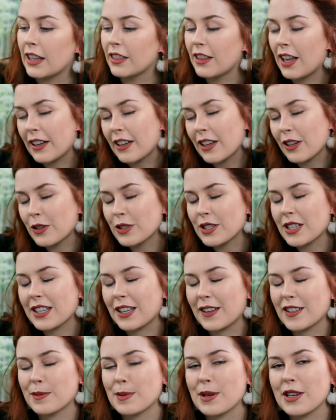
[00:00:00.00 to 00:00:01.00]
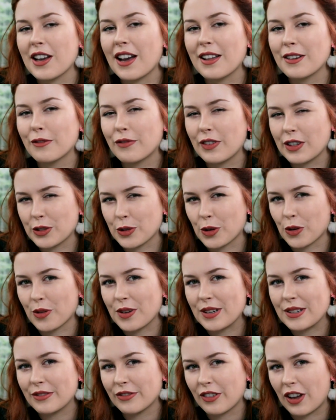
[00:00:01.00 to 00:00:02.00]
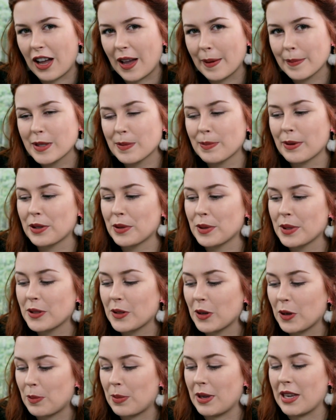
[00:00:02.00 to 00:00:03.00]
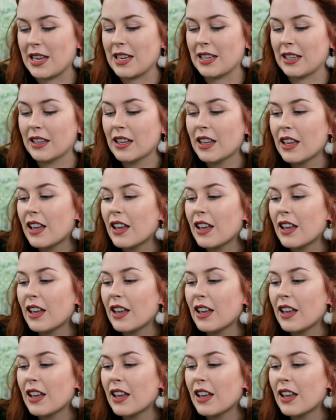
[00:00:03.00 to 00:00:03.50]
like it because it gives me kind of Victorian vibes, but also being